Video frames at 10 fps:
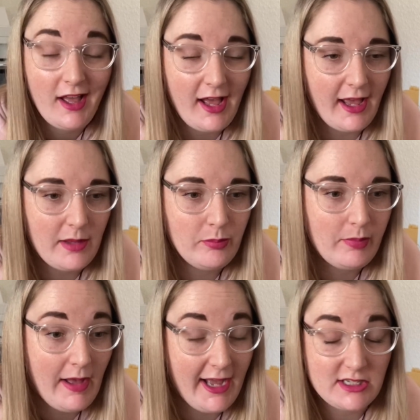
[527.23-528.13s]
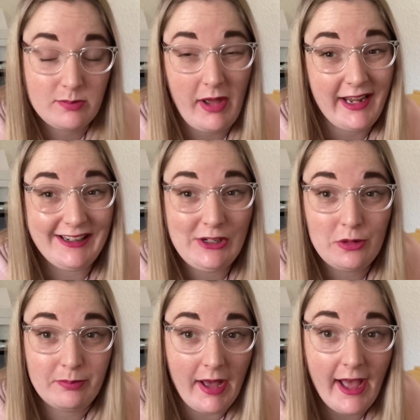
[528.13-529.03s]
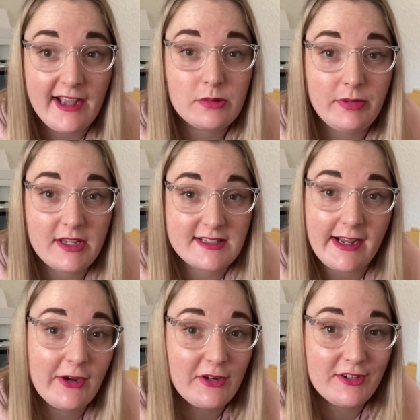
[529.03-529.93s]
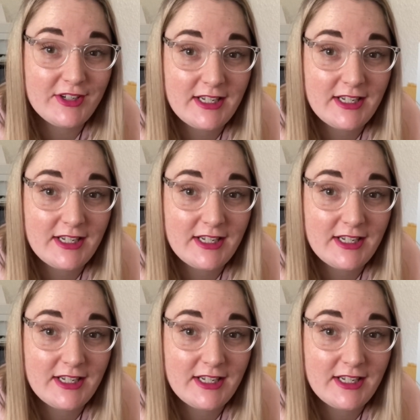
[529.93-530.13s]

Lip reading: I had to buy a new bag because I couldn't